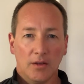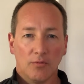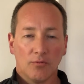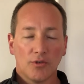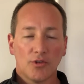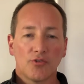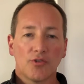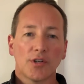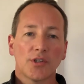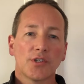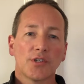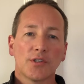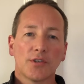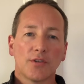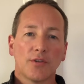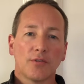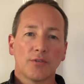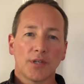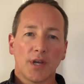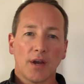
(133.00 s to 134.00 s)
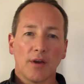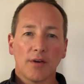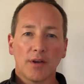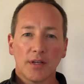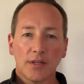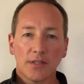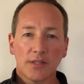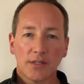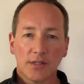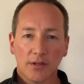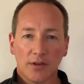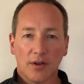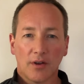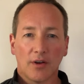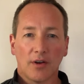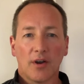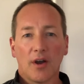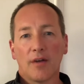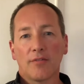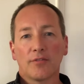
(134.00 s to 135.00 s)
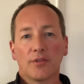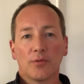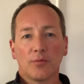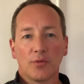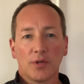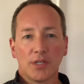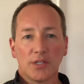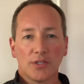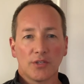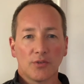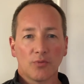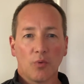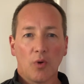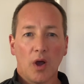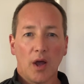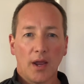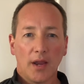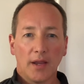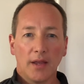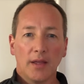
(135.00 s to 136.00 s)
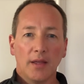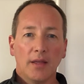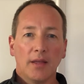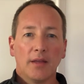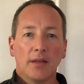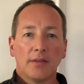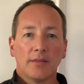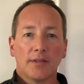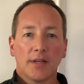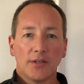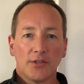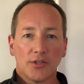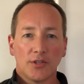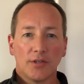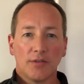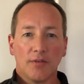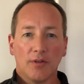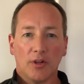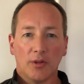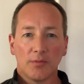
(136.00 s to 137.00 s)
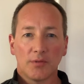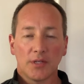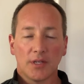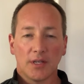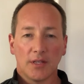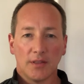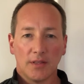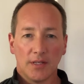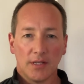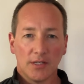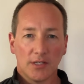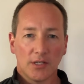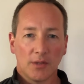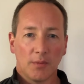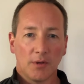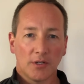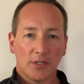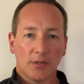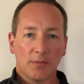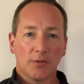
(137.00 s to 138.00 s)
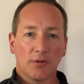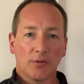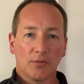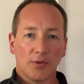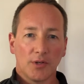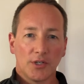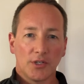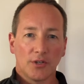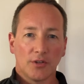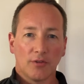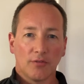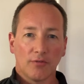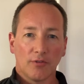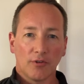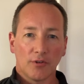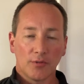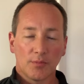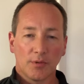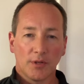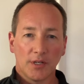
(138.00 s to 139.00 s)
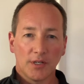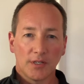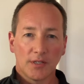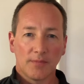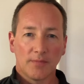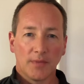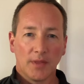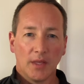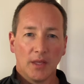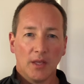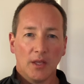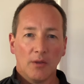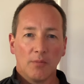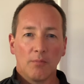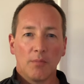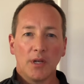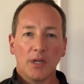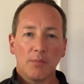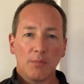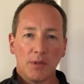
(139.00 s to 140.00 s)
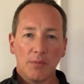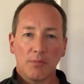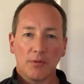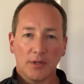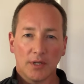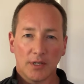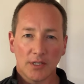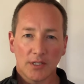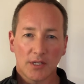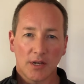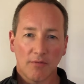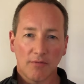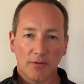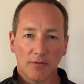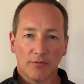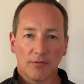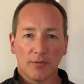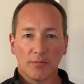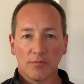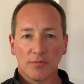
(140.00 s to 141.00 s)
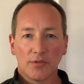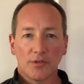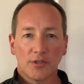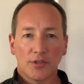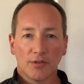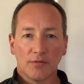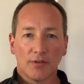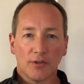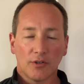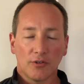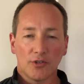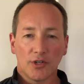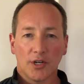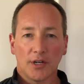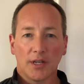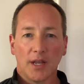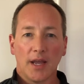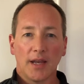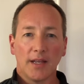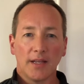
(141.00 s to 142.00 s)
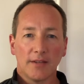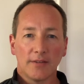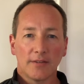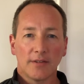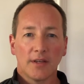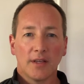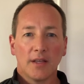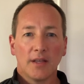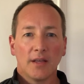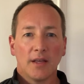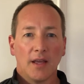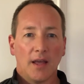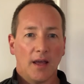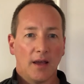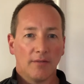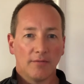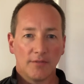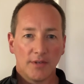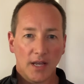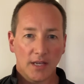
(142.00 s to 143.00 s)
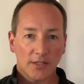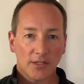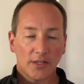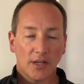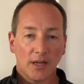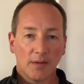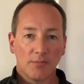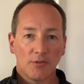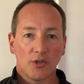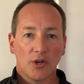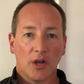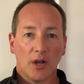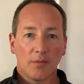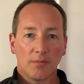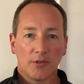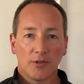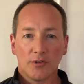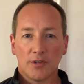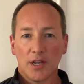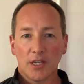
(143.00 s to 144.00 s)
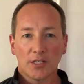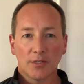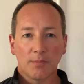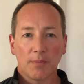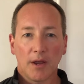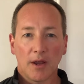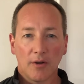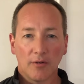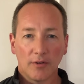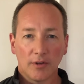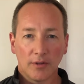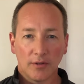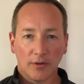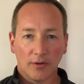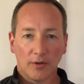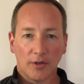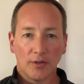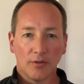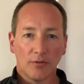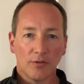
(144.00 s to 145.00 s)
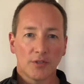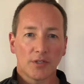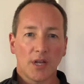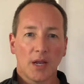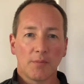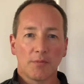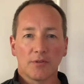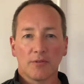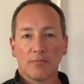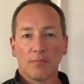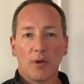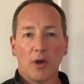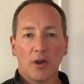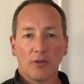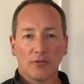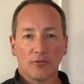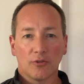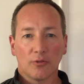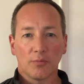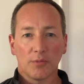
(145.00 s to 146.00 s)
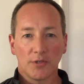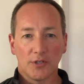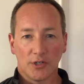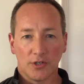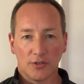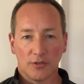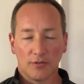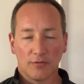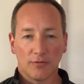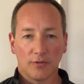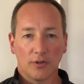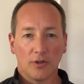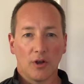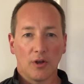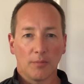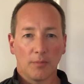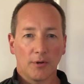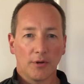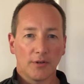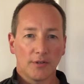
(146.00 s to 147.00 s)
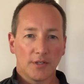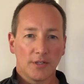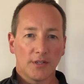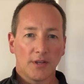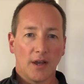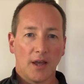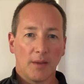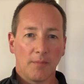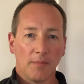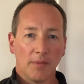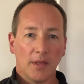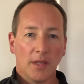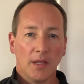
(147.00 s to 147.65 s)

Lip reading: Restrictions in those areas are often reasons why tension develops in the suboccipital region in the first place. Many people that suffer from cervicogenic headaches have desk-type jobs, they're desk-bound, and they're in those types of postural positions for long periods of time,